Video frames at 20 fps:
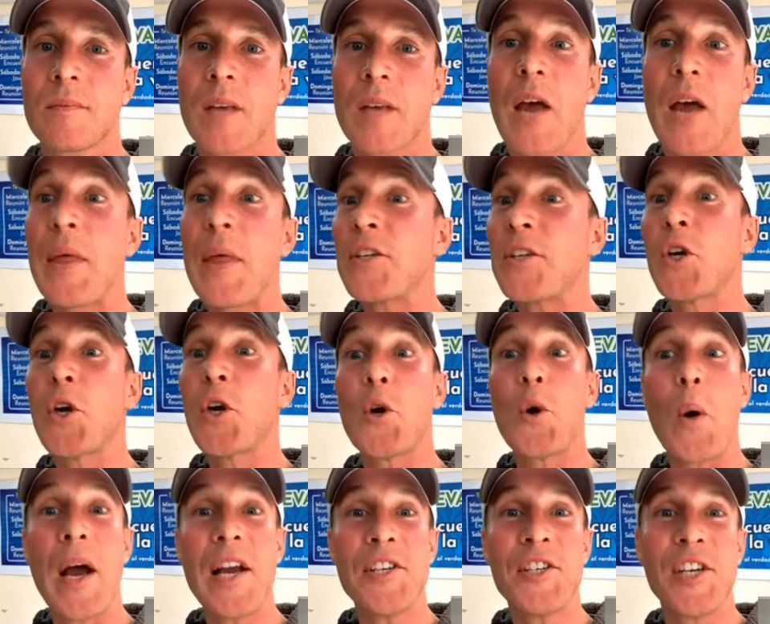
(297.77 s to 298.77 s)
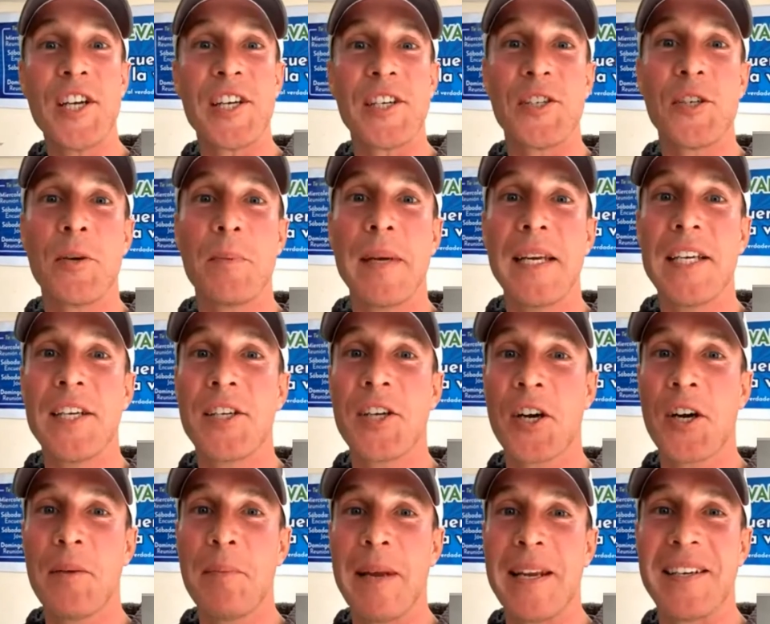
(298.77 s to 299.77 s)
That's a good question. To be
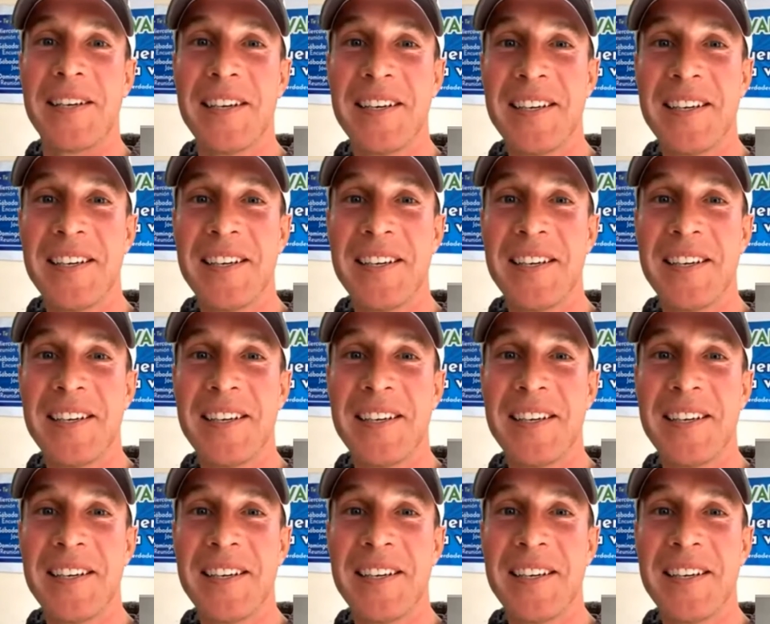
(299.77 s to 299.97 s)
determined.